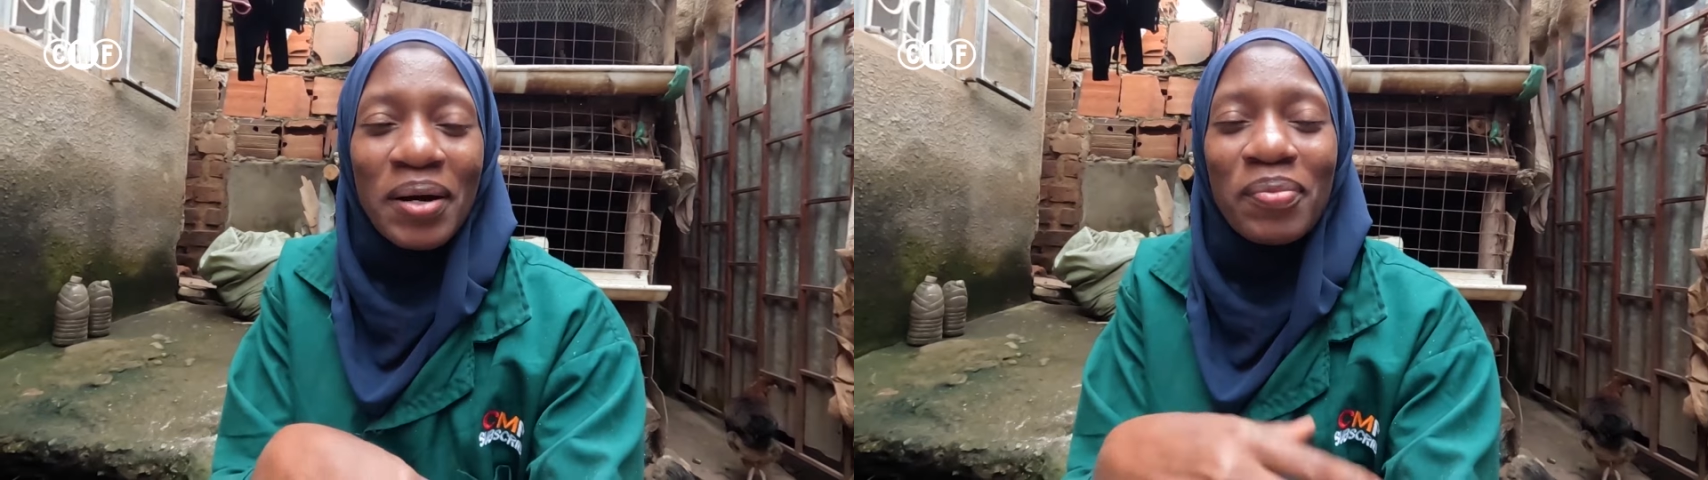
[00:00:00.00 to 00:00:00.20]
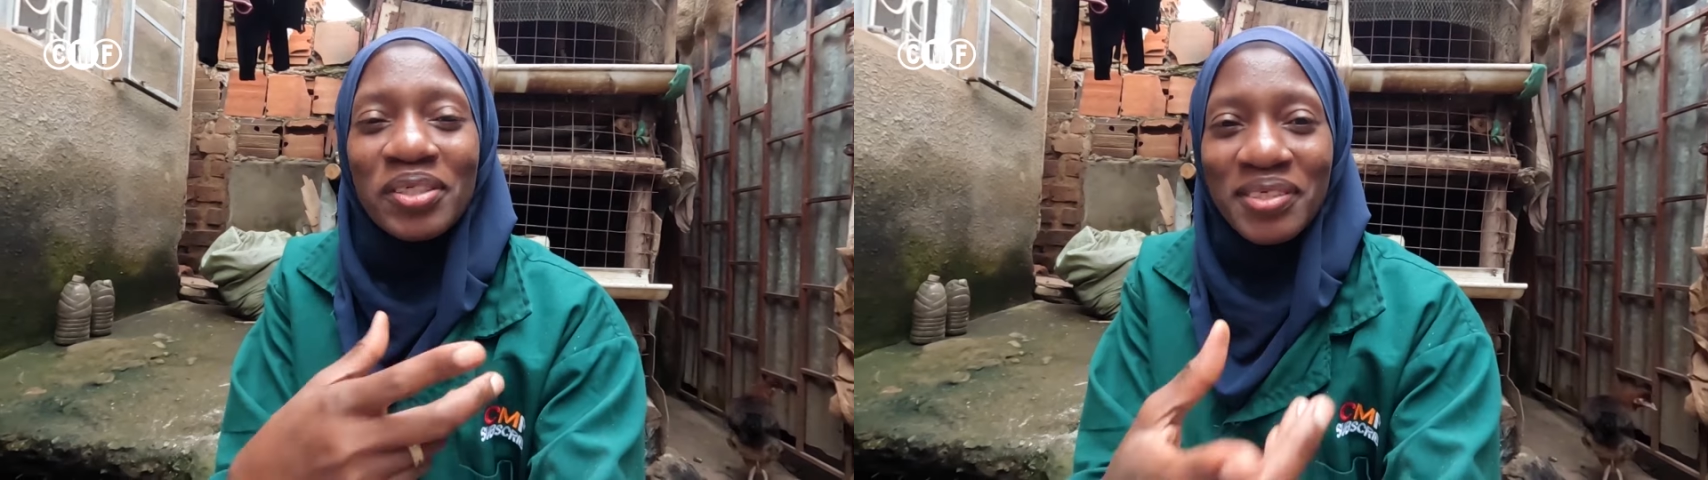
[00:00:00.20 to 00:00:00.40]

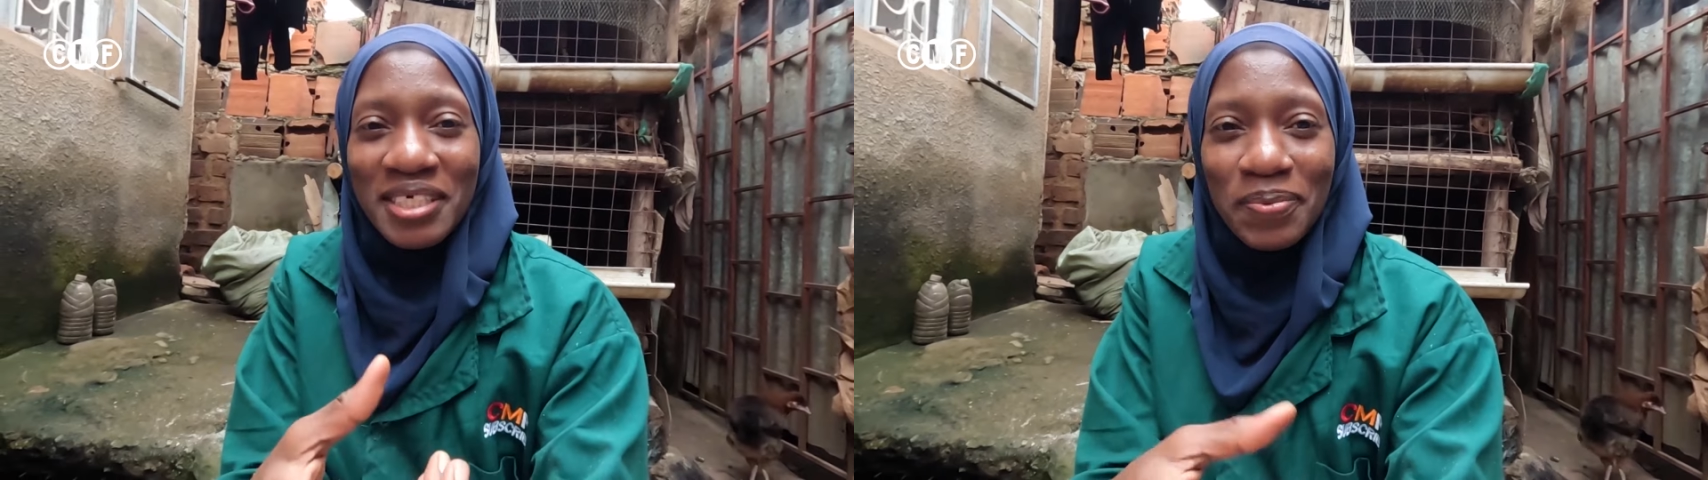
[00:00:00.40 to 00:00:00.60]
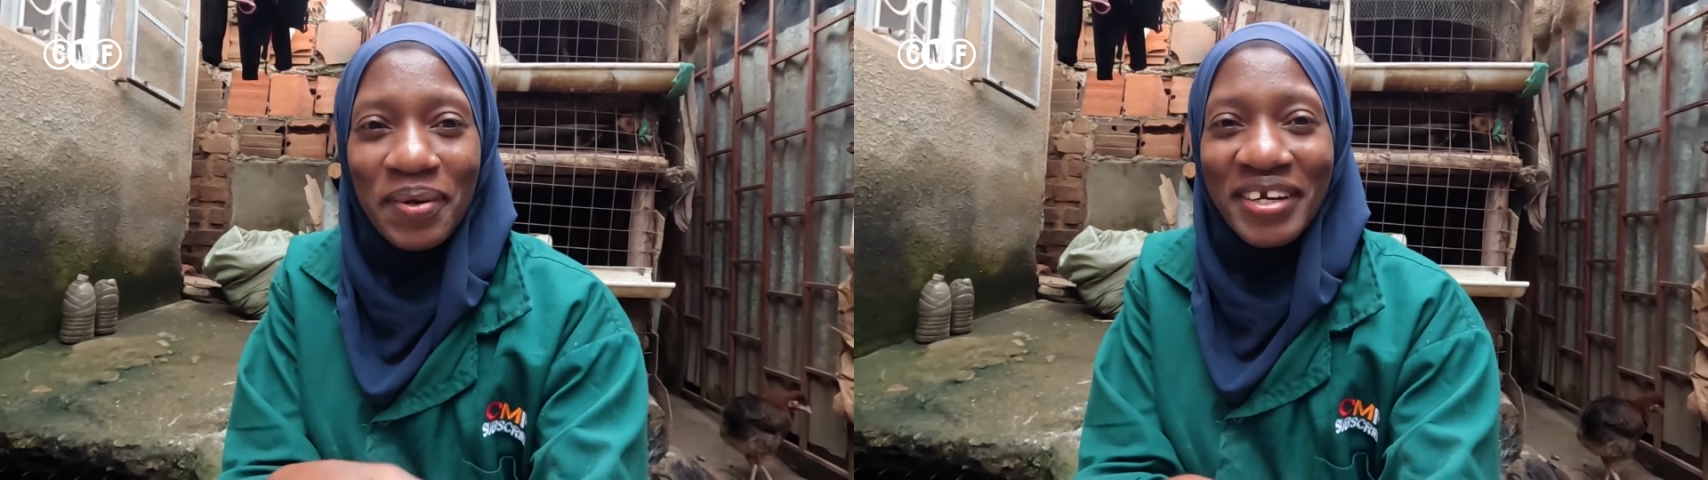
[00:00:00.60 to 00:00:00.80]
about your
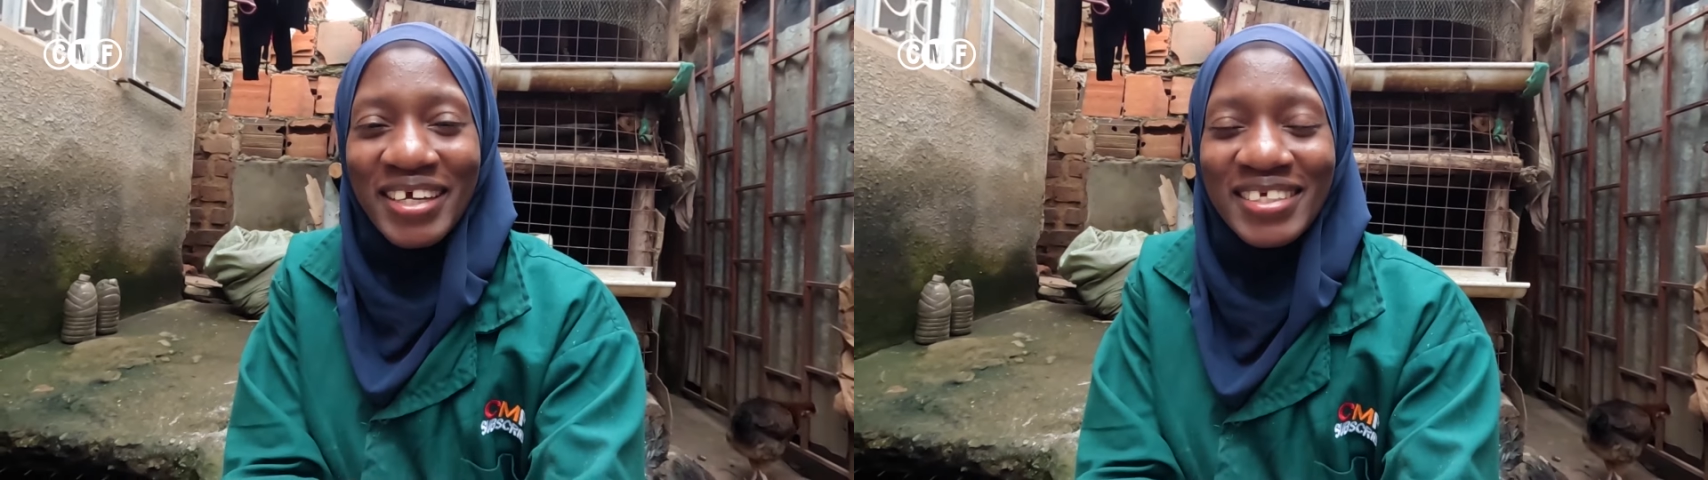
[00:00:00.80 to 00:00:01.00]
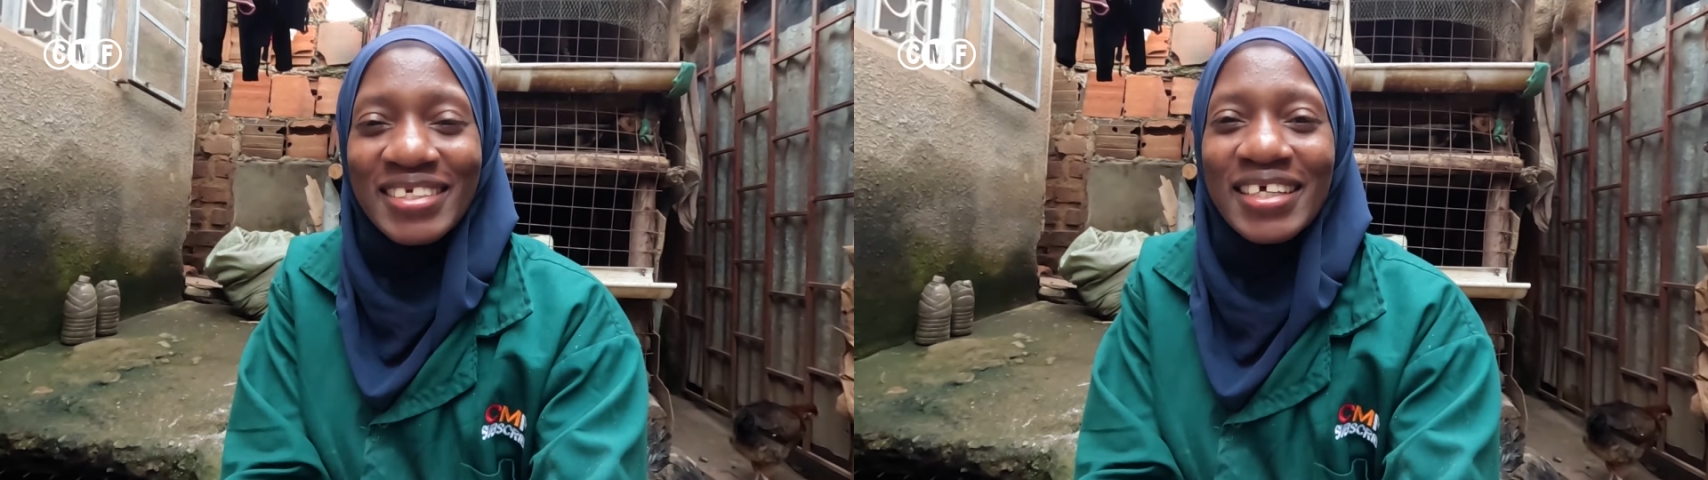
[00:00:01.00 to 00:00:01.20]

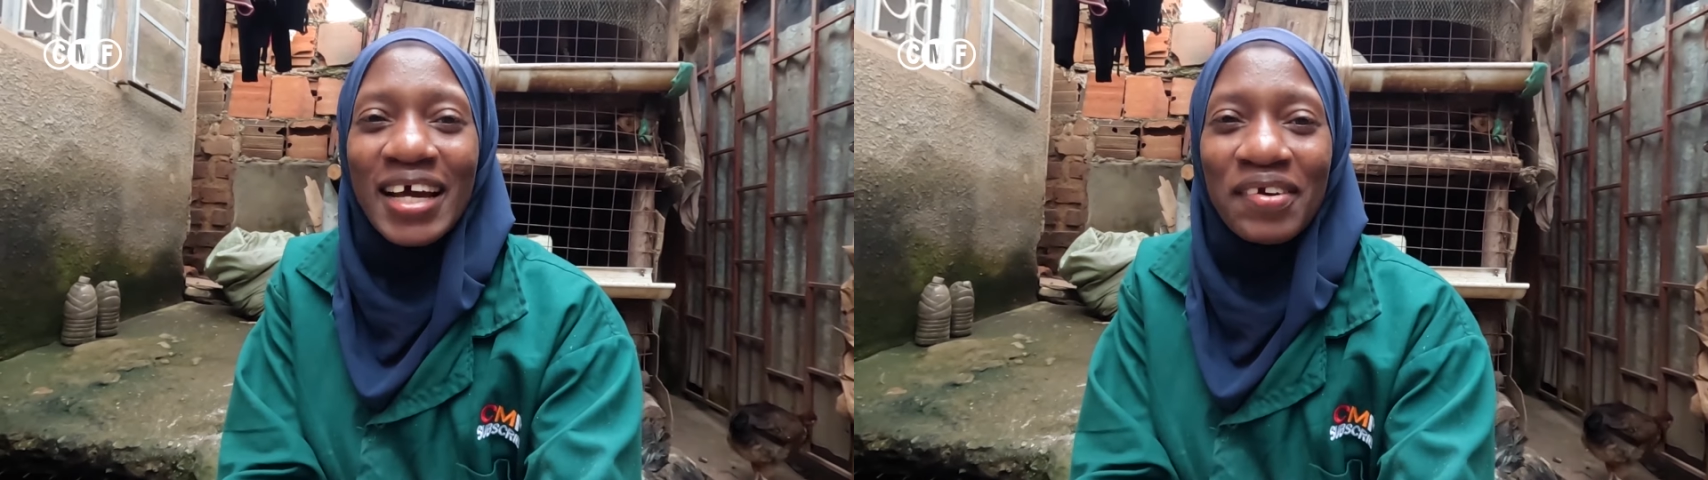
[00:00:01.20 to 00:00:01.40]
experience.